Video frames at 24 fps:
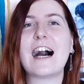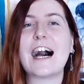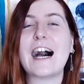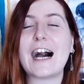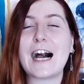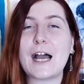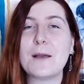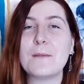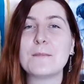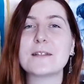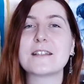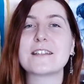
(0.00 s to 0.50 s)

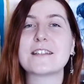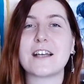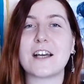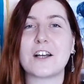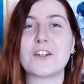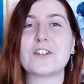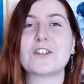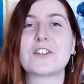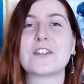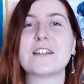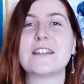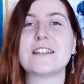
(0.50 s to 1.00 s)
I'm
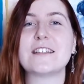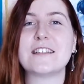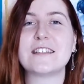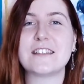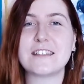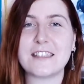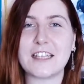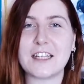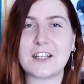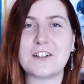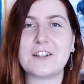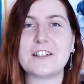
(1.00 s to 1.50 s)
such a
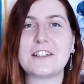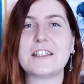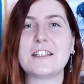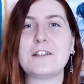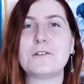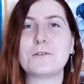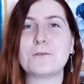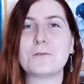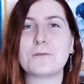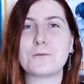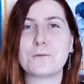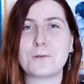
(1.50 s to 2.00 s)

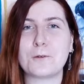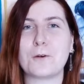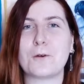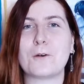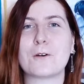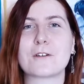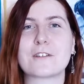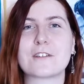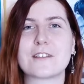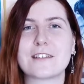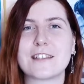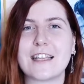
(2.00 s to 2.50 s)
scaredy
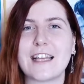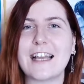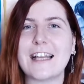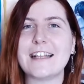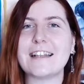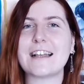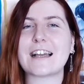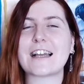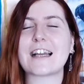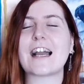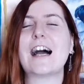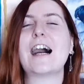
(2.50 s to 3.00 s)
fox
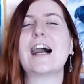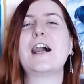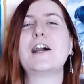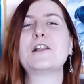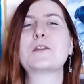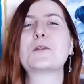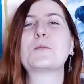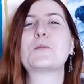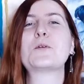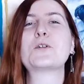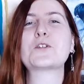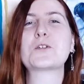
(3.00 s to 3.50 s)
and I
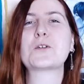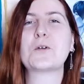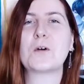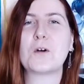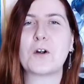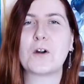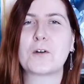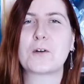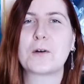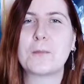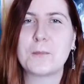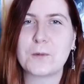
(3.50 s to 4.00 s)
can't watch
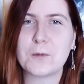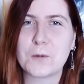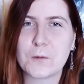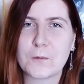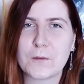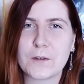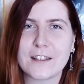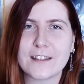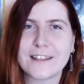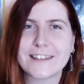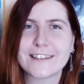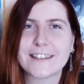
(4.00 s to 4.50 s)
horror
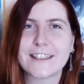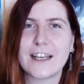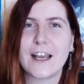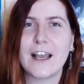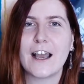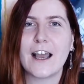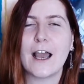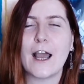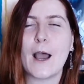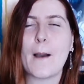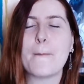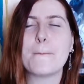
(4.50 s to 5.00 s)
movies,
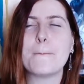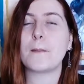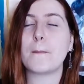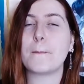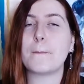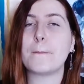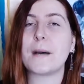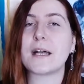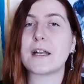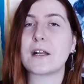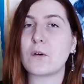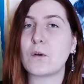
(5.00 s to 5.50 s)

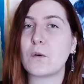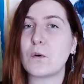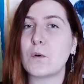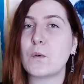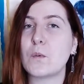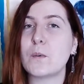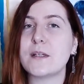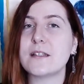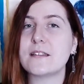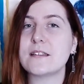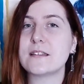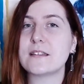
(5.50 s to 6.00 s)
but I
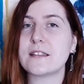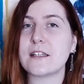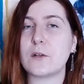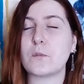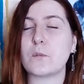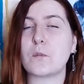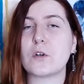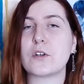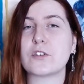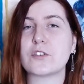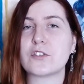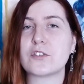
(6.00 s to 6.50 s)
always
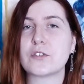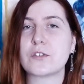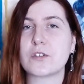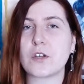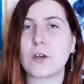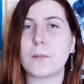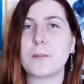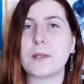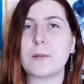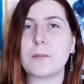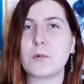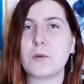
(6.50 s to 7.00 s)
can watch
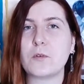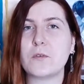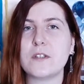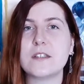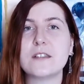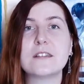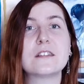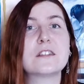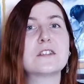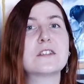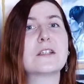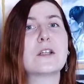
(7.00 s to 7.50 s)
zombie
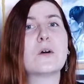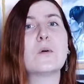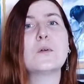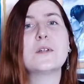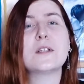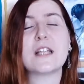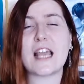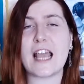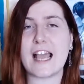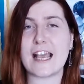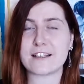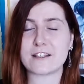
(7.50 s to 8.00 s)
movies.
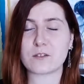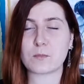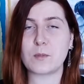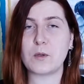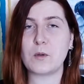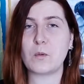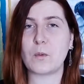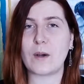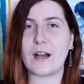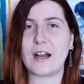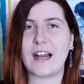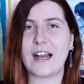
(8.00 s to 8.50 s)
Don't ask
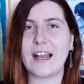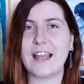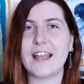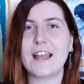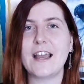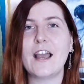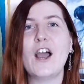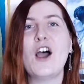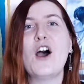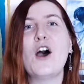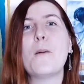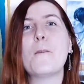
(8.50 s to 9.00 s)
me
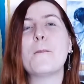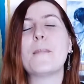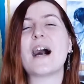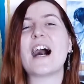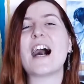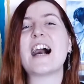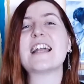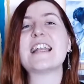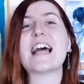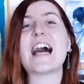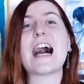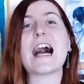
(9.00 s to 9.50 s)
why,
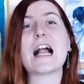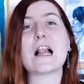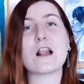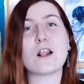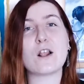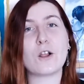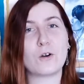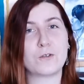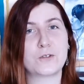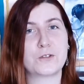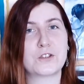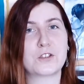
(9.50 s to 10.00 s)
but I
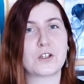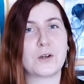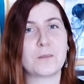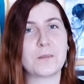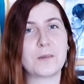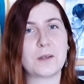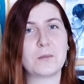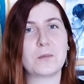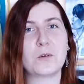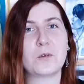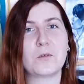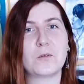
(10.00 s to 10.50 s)
love
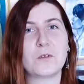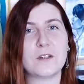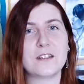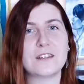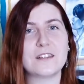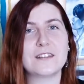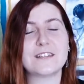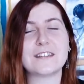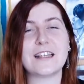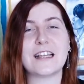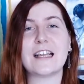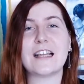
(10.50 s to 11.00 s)
zombie
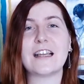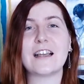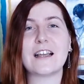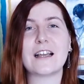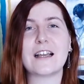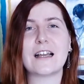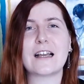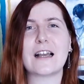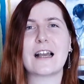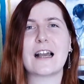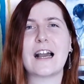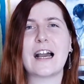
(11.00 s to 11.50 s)
movies.
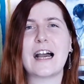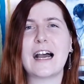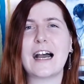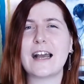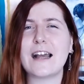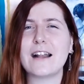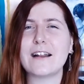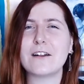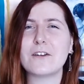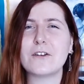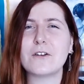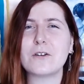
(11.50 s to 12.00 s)

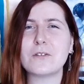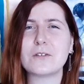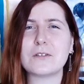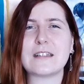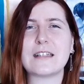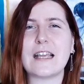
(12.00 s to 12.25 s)
I don't know,